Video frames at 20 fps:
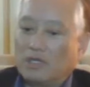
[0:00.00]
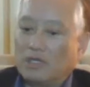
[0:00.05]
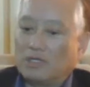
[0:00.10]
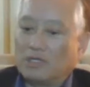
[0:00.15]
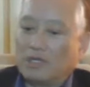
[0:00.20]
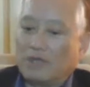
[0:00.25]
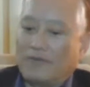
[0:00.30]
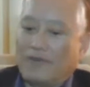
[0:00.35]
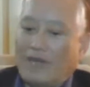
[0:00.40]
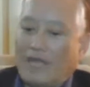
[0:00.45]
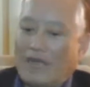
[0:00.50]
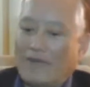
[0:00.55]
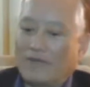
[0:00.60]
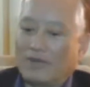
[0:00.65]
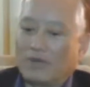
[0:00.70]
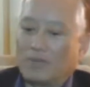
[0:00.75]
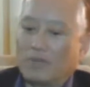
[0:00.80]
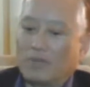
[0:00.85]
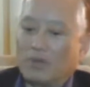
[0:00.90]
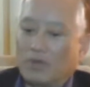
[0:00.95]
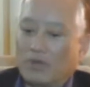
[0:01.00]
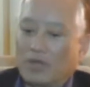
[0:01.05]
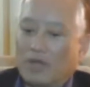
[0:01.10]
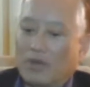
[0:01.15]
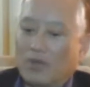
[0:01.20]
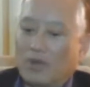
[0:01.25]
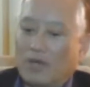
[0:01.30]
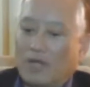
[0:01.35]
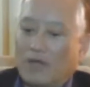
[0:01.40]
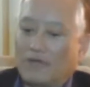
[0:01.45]
it's inevitable
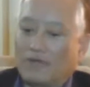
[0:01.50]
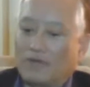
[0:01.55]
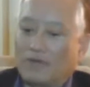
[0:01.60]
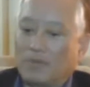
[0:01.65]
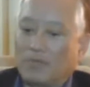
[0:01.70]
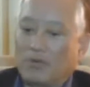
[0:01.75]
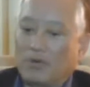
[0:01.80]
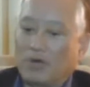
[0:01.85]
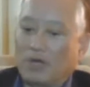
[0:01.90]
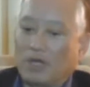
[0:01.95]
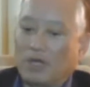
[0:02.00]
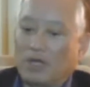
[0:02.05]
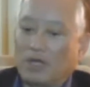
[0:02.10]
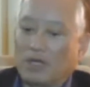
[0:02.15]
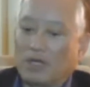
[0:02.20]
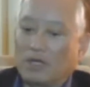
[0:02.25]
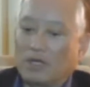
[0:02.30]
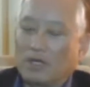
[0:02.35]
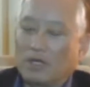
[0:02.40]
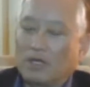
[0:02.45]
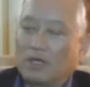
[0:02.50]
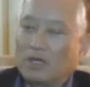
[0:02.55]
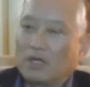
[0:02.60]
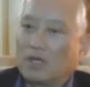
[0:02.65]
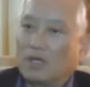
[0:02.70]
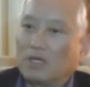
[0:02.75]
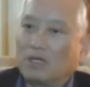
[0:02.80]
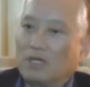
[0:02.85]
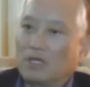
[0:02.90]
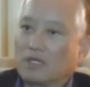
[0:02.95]
that we have to bring
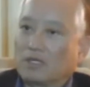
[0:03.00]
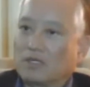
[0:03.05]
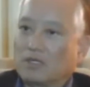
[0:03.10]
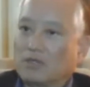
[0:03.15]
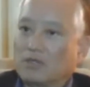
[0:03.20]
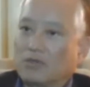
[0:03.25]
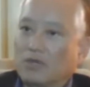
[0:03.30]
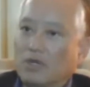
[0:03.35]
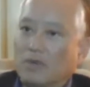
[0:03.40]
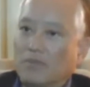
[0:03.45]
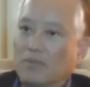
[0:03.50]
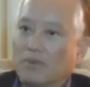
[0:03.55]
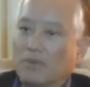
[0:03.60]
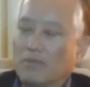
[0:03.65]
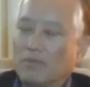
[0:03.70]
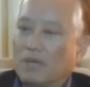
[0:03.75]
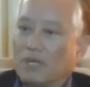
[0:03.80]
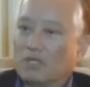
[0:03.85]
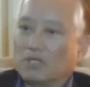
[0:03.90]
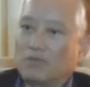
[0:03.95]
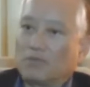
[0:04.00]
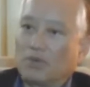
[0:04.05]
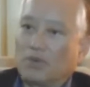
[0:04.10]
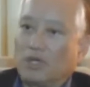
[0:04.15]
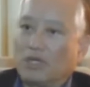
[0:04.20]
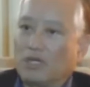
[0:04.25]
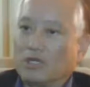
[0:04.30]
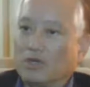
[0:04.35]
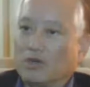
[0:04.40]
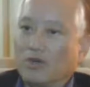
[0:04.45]
addiction treatment much
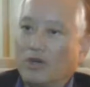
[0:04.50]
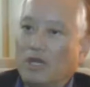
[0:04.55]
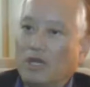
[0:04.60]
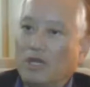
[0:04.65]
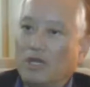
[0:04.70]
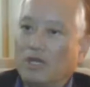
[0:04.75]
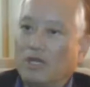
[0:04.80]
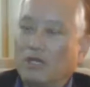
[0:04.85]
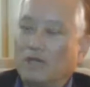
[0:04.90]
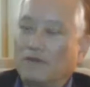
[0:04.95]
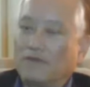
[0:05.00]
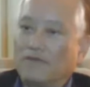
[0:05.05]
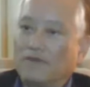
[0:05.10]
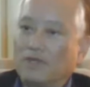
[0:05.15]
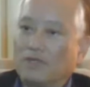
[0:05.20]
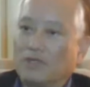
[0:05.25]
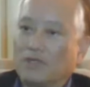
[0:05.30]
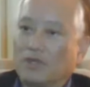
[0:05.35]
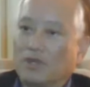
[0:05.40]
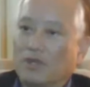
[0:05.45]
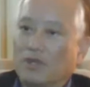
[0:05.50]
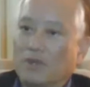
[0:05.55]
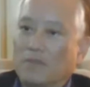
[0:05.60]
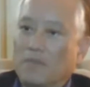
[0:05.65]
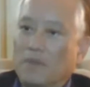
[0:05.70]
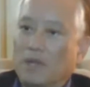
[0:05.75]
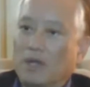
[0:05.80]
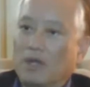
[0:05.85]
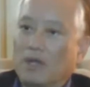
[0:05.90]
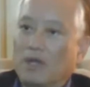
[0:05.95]
more integrated into physical
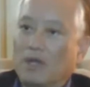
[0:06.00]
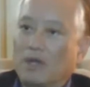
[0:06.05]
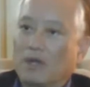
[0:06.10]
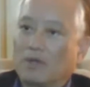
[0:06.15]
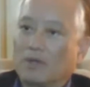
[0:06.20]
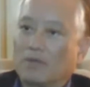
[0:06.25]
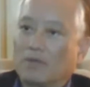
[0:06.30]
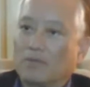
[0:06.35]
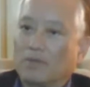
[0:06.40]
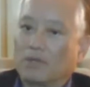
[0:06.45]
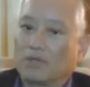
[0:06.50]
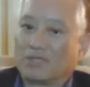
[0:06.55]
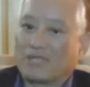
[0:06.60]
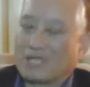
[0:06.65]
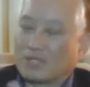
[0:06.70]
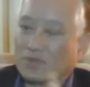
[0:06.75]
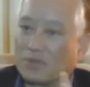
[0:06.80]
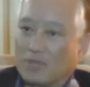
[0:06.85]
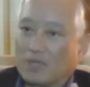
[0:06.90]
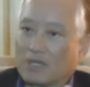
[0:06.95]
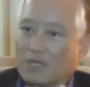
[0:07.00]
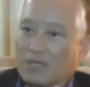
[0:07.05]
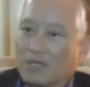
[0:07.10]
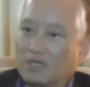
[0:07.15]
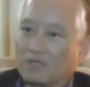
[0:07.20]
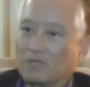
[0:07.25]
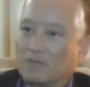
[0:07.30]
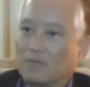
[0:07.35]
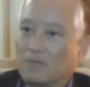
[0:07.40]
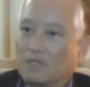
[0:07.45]
and mental health, because that's where the
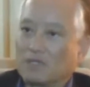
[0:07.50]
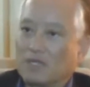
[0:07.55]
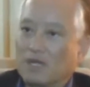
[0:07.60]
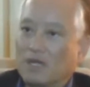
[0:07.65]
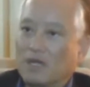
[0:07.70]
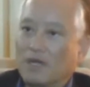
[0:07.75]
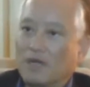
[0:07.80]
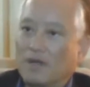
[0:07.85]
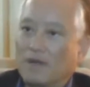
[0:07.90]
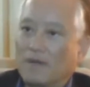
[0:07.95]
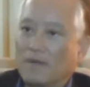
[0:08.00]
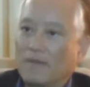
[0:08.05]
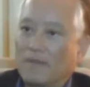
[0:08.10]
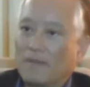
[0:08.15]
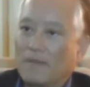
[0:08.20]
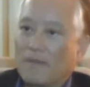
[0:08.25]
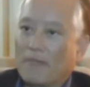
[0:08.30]
customers are.